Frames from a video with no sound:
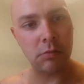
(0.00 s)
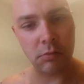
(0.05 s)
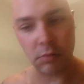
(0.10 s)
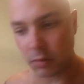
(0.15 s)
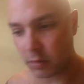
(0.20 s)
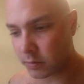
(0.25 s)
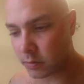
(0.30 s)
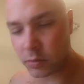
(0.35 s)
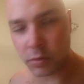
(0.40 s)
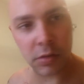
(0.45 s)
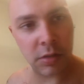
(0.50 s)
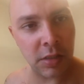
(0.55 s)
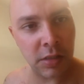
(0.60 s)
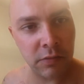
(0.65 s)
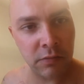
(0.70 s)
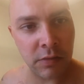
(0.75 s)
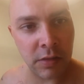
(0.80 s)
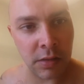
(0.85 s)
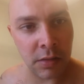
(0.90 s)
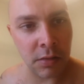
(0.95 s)
Right, good
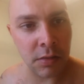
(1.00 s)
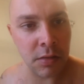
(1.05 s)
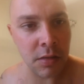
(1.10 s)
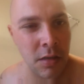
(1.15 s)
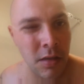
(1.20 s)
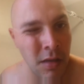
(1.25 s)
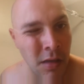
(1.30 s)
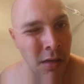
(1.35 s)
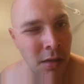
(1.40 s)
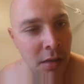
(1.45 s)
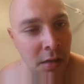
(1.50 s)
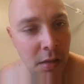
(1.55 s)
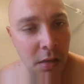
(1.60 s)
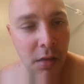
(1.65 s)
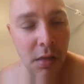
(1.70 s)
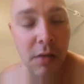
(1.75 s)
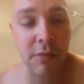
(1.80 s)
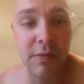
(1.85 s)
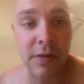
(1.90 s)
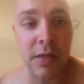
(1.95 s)
evening.
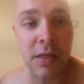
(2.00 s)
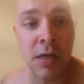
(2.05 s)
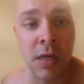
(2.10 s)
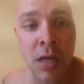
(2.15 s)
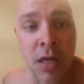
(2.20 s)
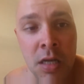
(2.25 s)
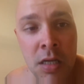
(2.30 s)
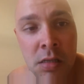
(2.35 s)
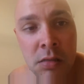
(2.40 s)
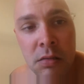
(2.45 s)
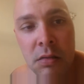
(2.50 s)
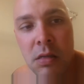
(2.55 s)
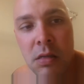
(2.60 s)
I've had a